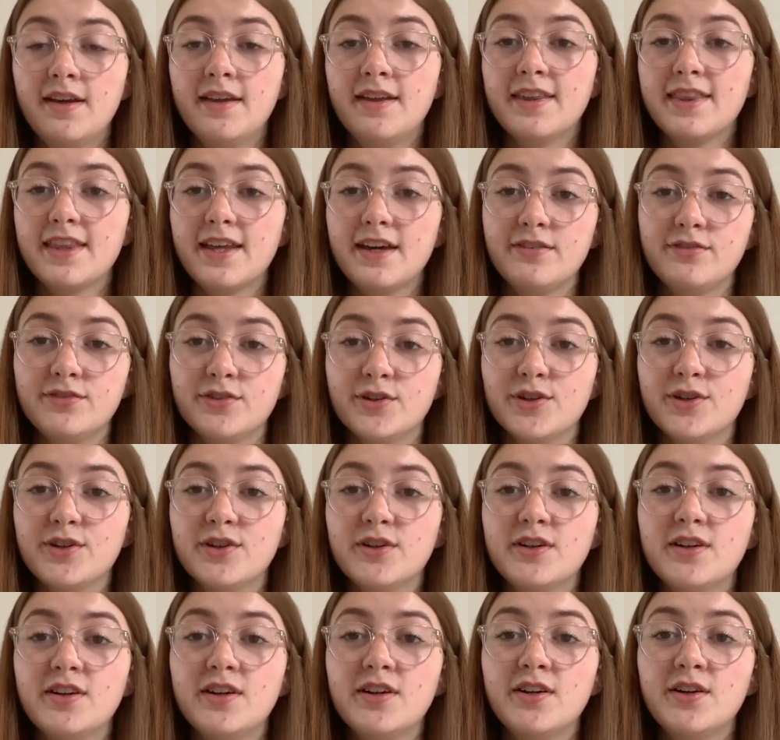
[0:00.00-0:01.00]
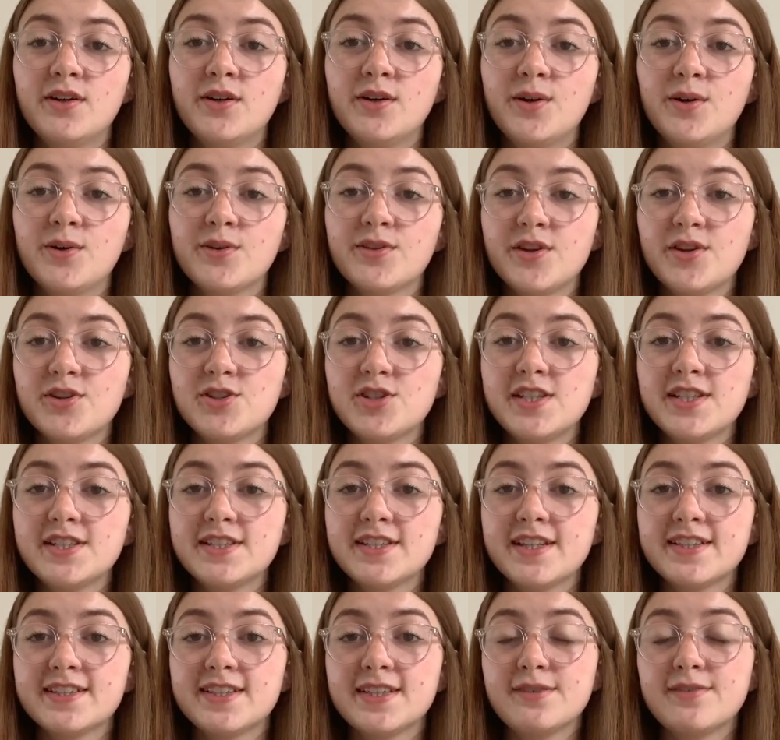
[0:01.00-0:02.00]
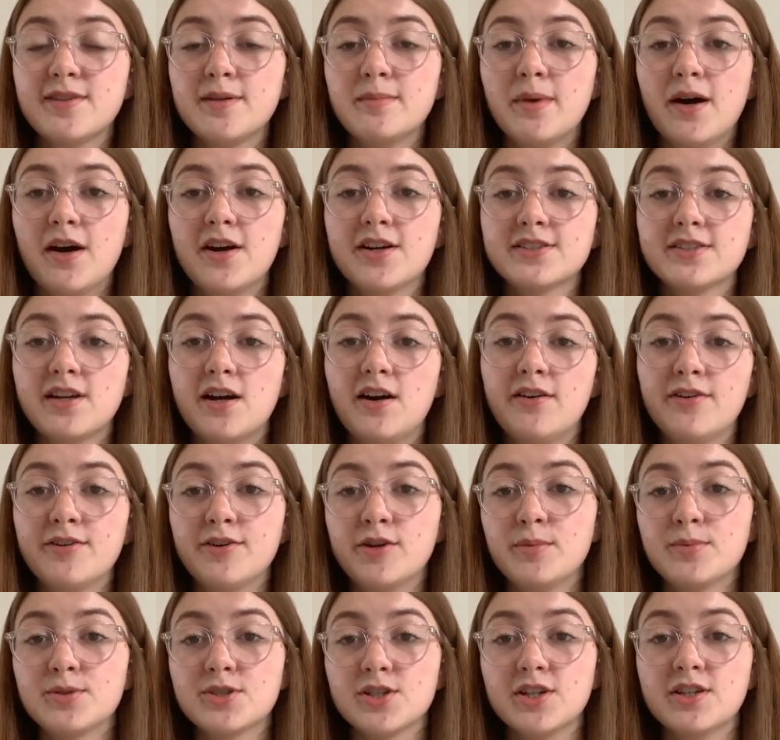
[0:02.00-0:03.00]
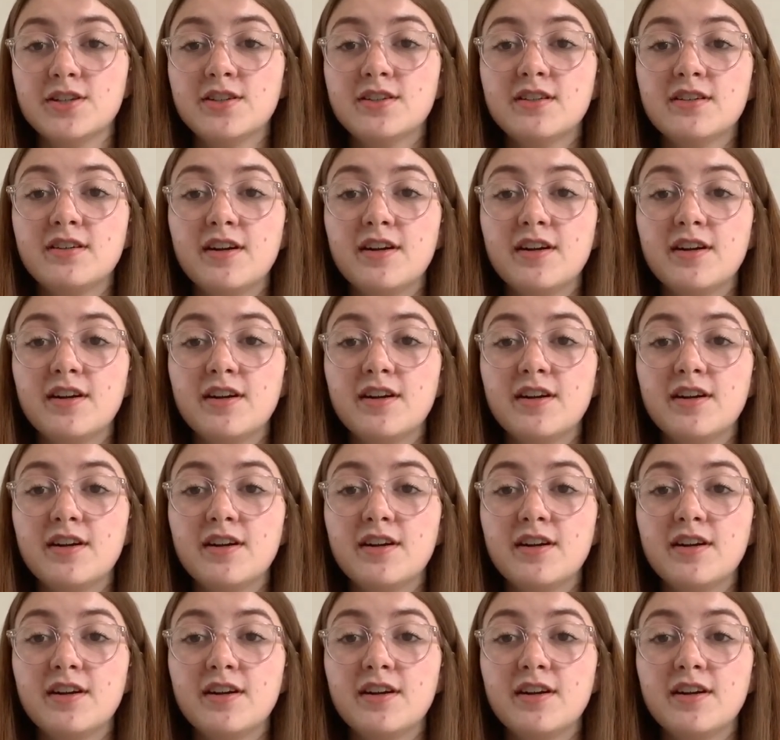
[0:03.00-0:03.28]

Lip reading: Therefore, although GCSE remarks are an option,